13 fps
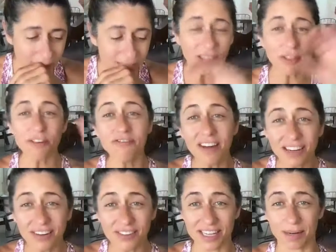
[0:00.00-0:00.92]
Now, the
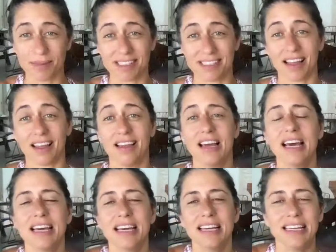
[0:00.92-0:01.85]
final thing I'm going to say
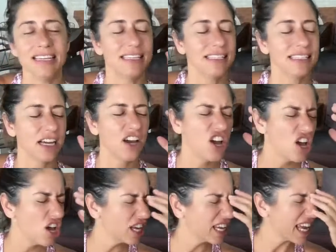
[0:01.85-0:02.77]
is,
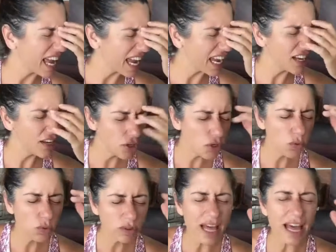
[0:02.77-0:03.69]
can
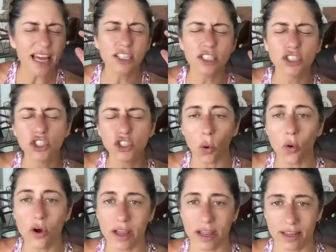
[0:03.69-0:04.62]
you let
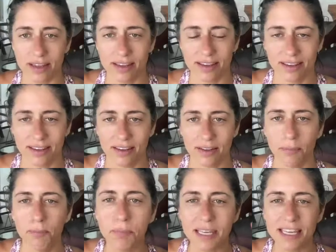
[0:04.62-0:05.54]
joy
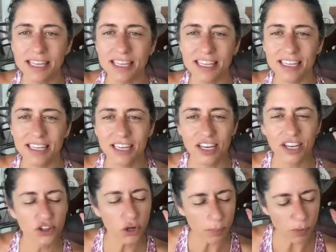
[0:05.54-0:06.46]
be
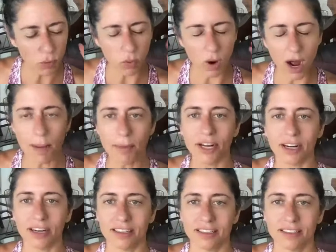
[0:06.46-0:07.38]
your
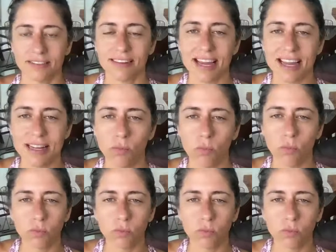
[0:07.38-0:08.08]
barometer, right?